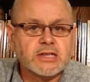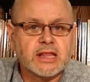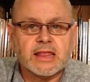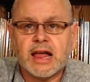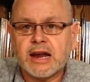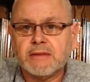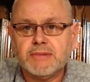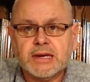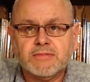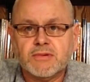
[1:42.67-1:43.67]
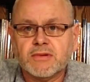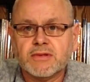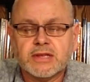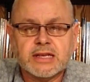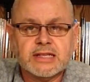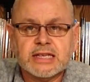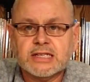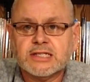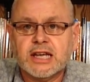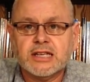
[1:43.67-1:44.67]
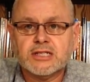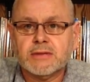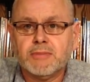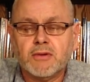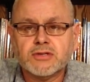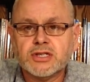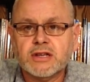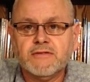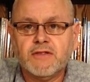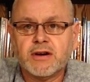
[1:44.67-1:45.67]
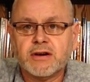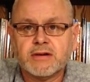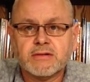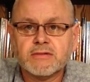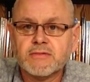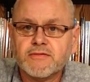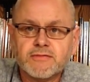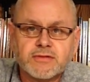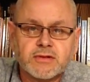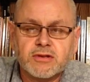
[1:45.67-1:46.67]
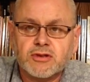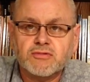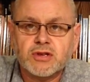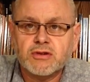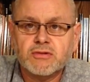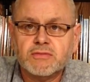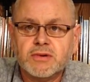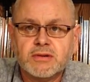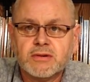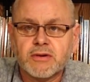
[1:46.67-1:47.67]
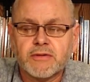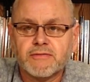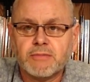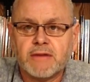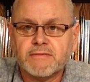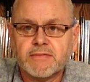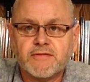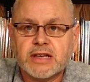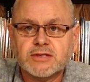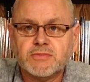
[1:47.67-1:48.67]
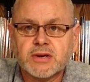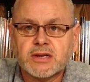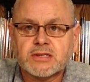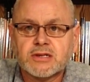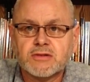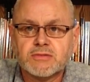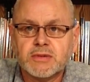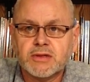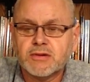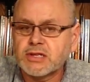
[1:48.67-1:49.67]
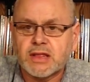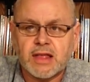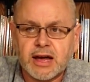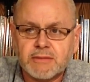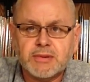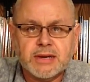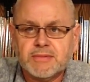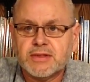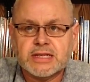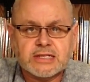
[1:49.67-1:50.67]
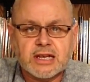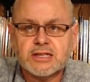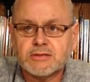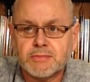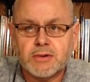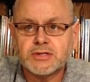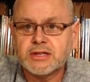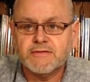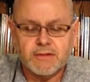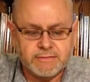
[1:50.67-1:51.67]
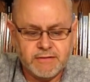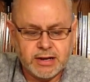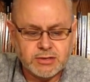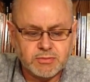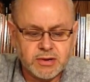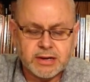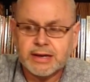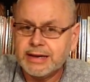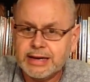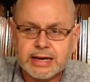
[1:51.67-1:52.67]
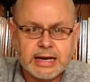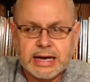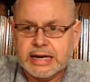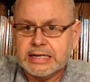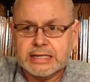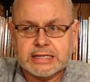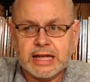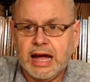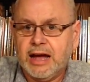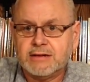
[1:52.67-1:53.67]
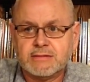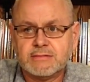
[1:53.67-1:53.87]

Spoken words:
a lot of people these days that post stuff on YouTube or on Facebook, There's a lot of people these days that post stuff on Facebook, and it does not